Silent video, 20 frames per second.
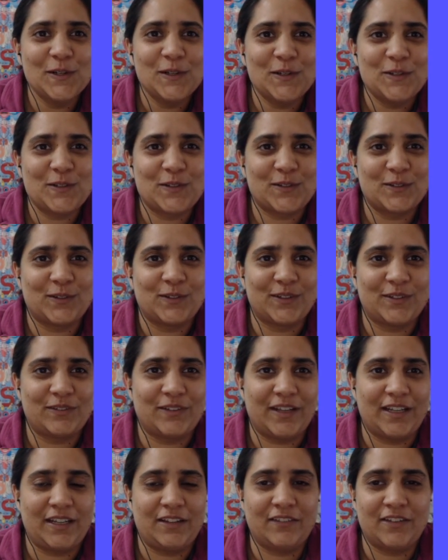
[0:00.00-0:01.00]
So if
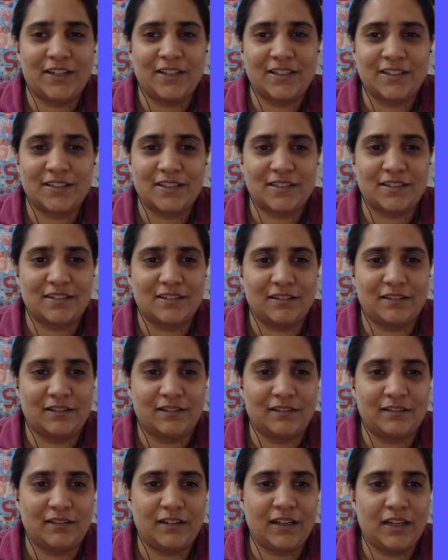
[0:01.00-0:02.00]
anyone is
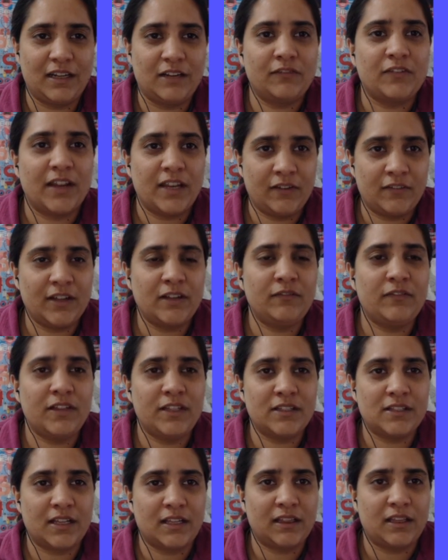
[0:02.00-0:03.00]
and if anyone
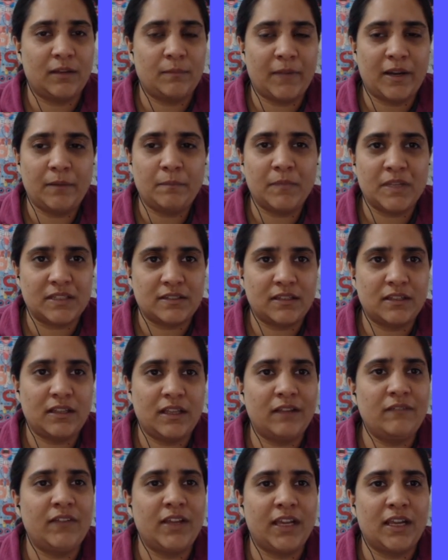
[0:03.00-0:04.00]
feels like they might miss it,
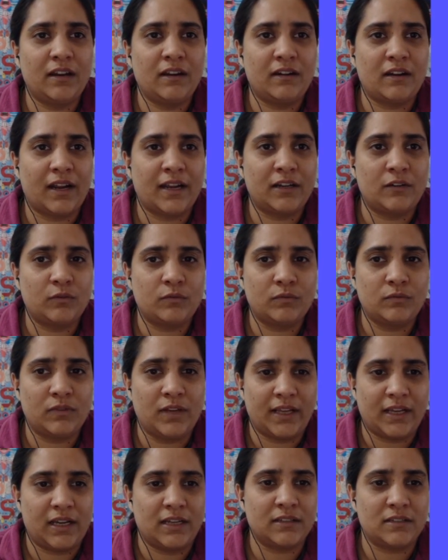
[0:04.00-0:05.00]
then we can try to
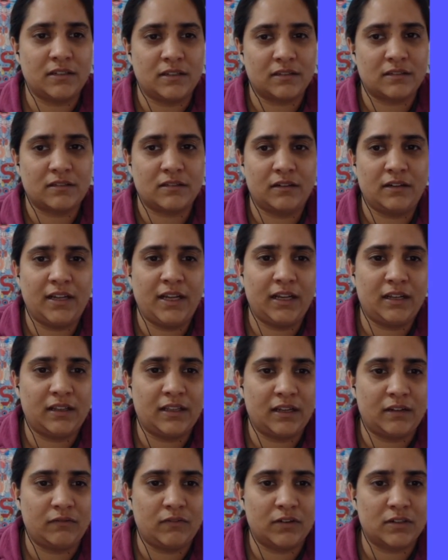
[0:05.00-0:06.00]
like adjust a date
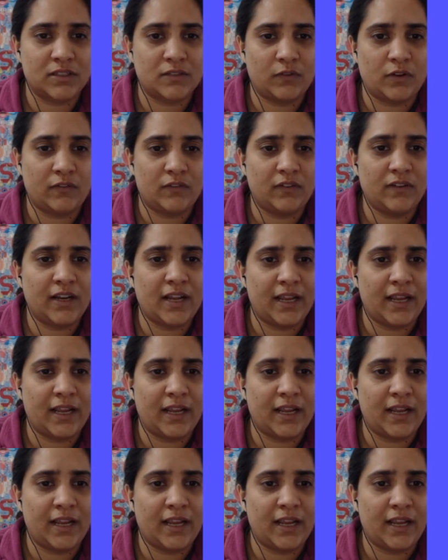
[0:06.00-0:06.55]
that works for everyone.